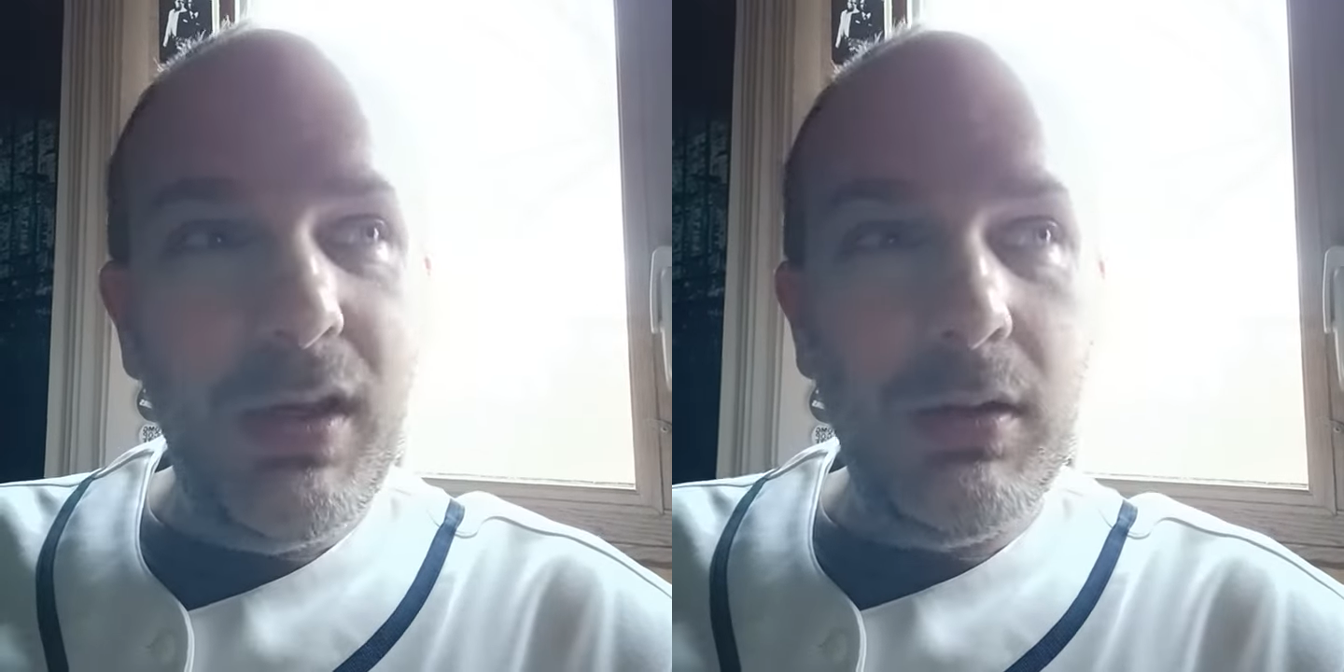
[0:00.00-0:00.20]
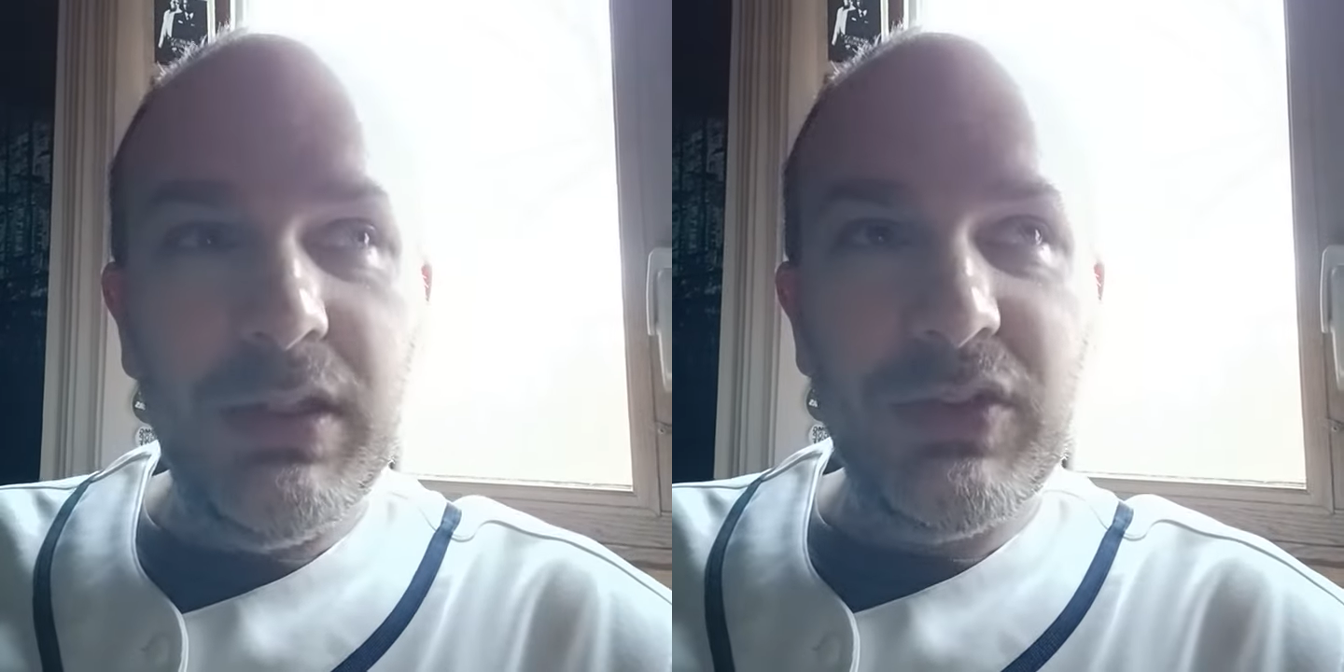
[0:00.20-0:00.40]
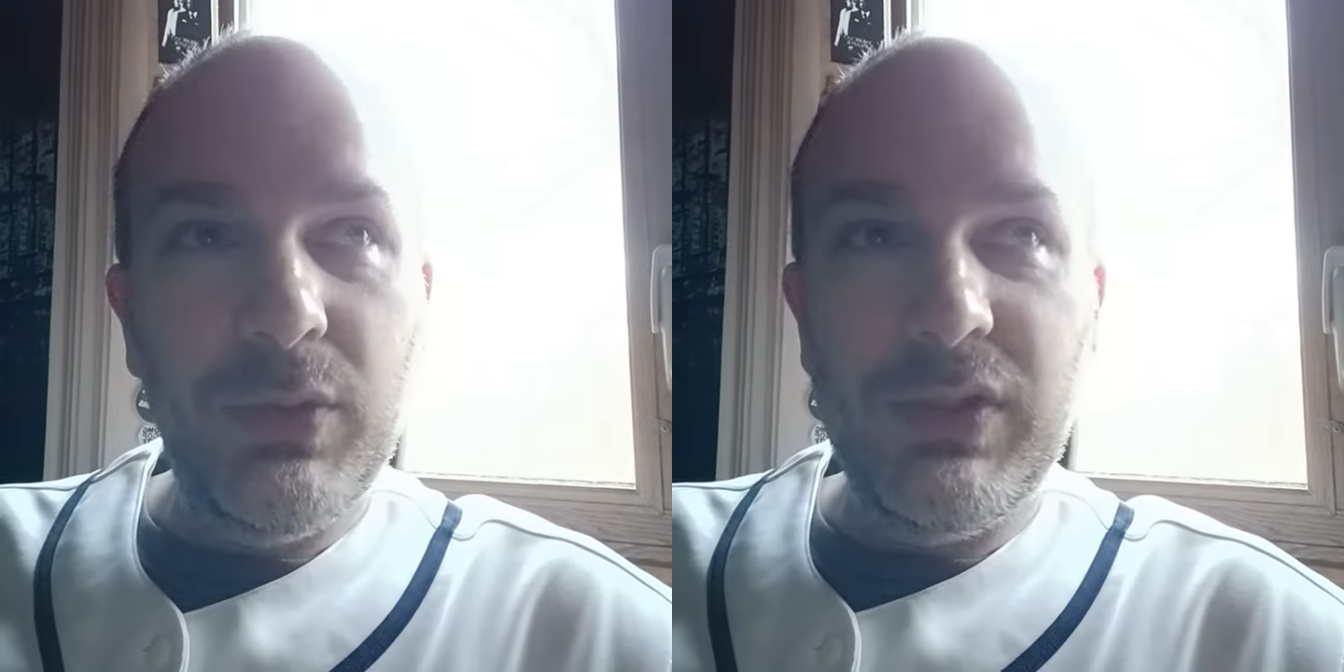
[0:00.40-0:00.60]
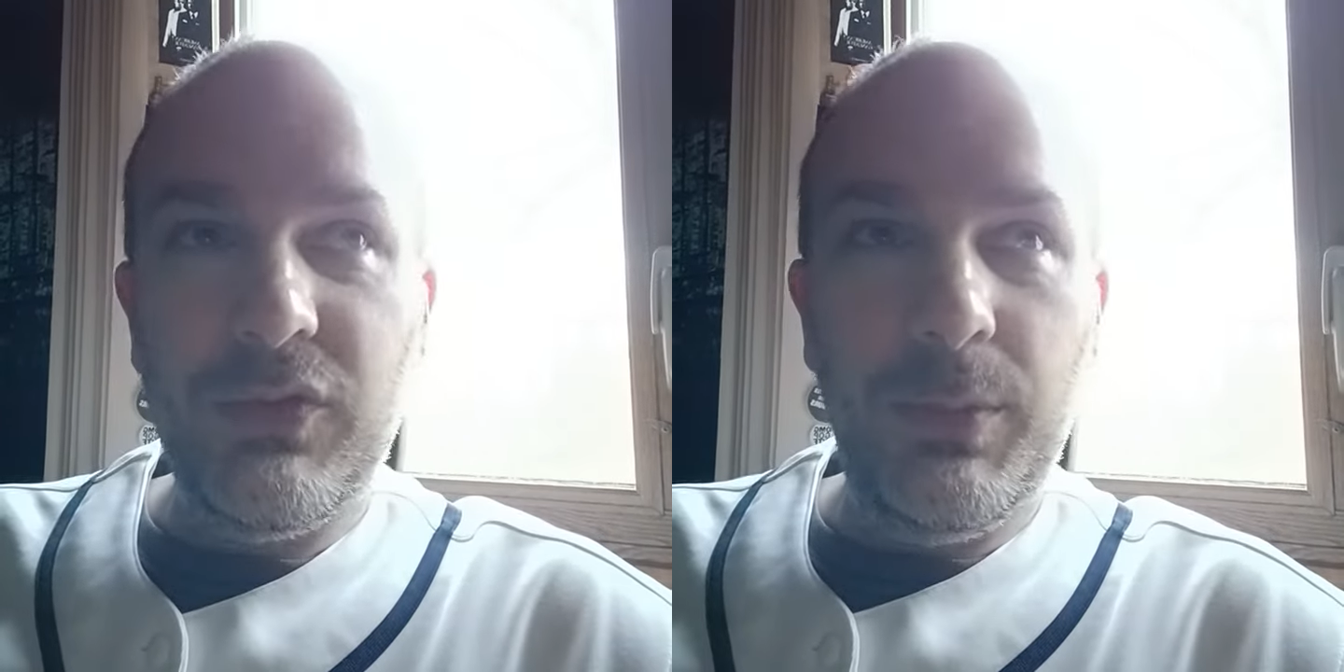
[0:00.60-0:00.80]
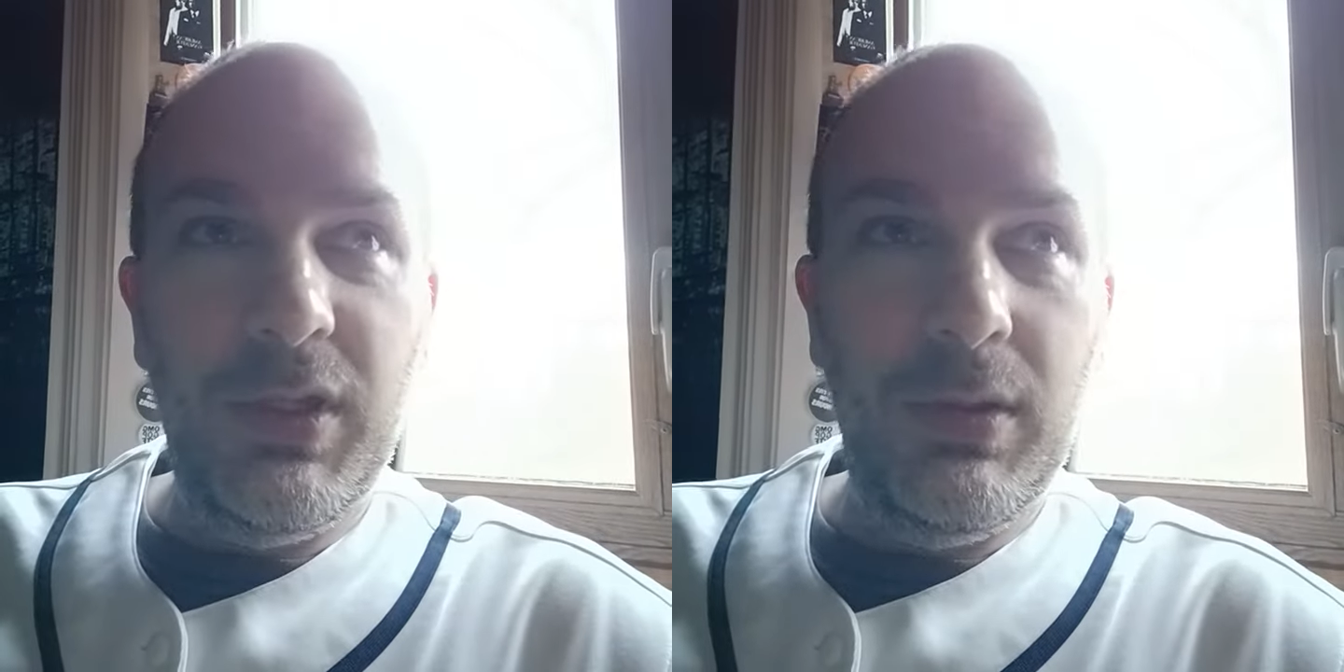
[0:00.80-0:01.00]
ugly swings
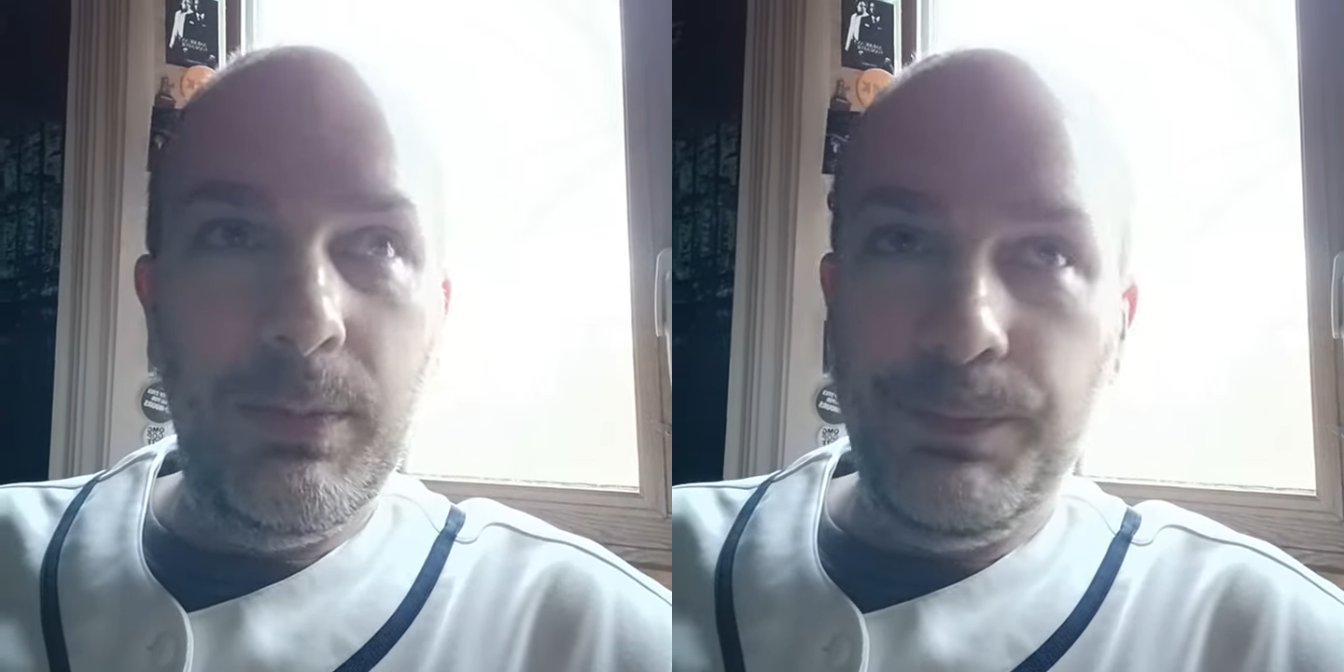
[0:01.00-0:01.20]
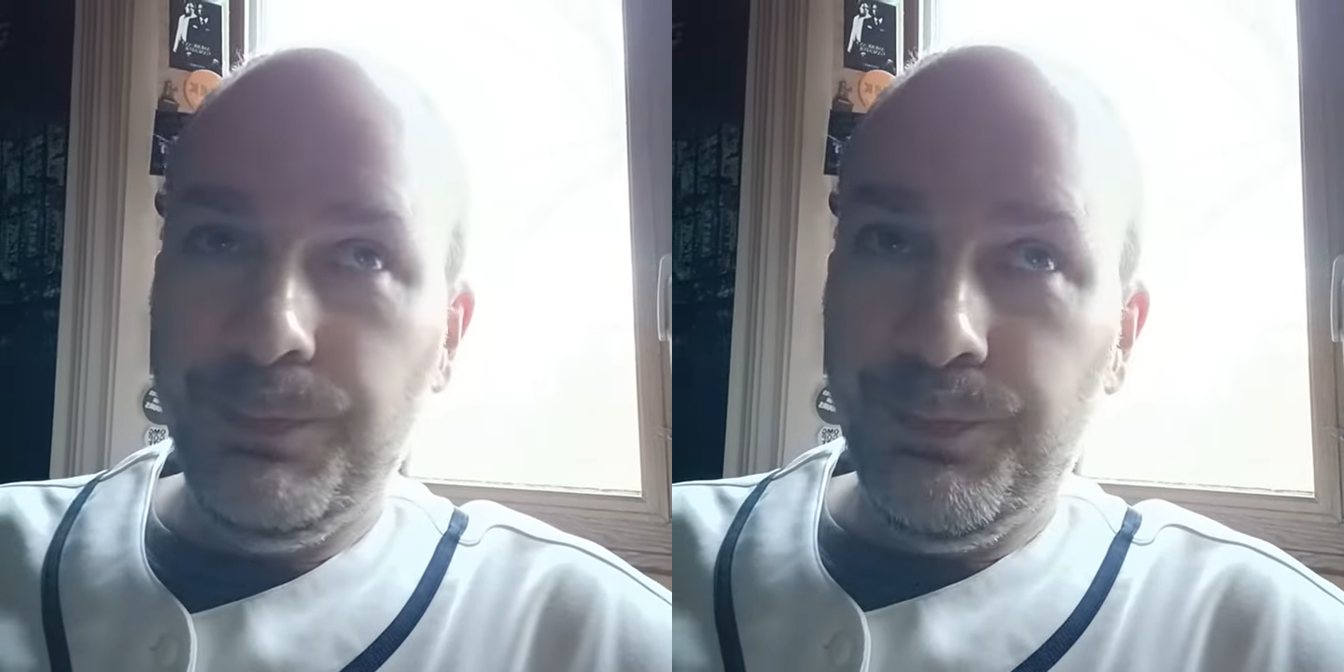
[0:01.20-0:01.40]
from him.